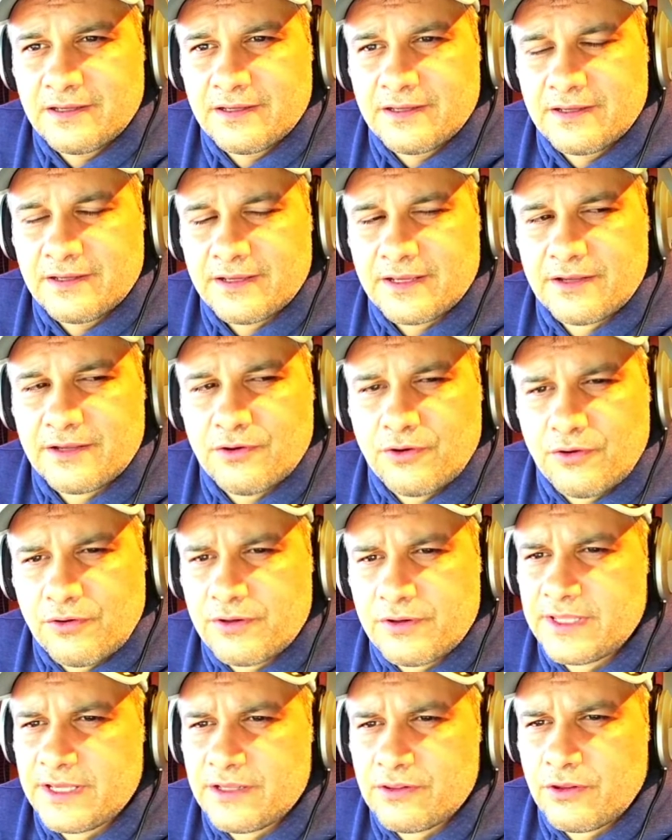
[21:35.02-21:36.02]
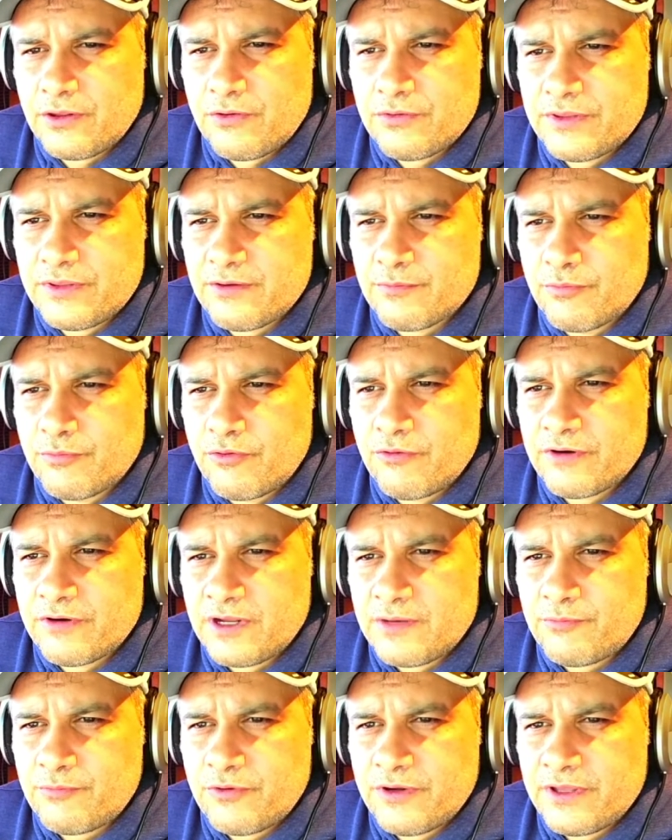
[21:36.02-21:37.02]
And who did they load their board
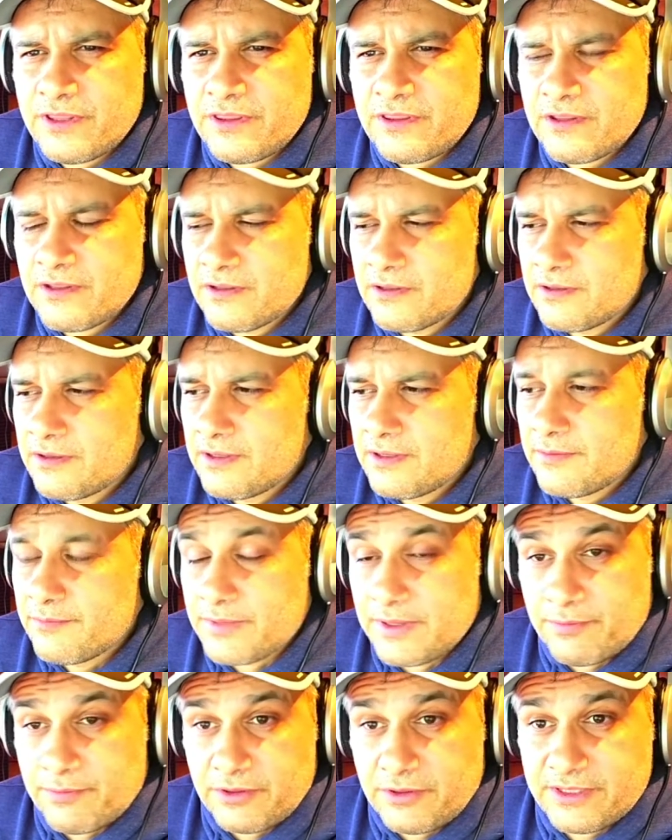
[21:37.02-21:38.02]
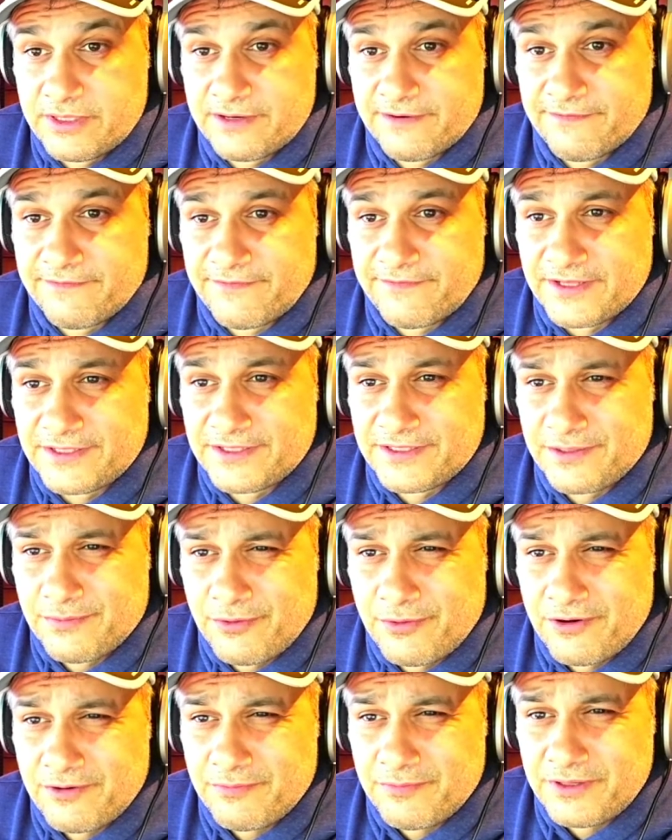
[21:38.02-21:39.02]
up with? People in the Defense
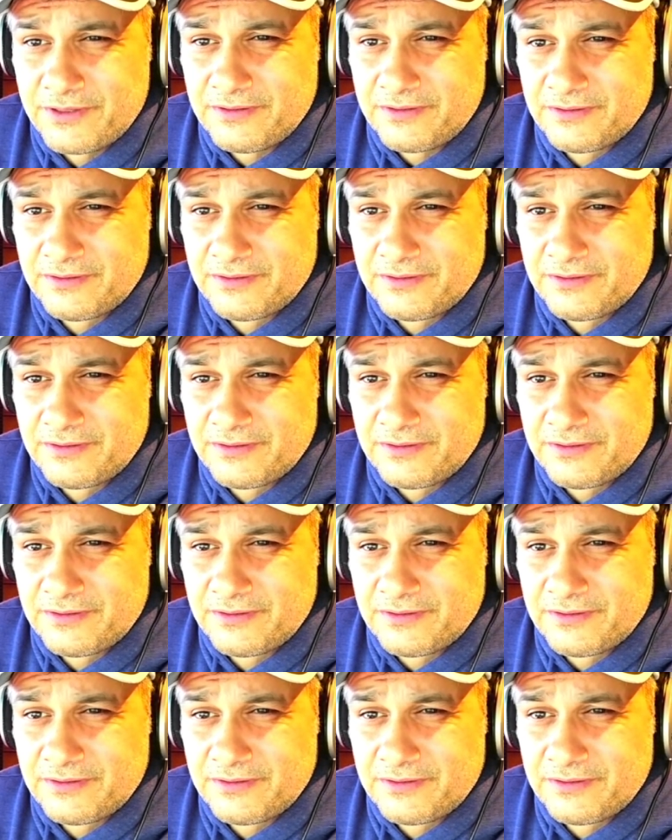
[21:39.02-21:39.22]
Department?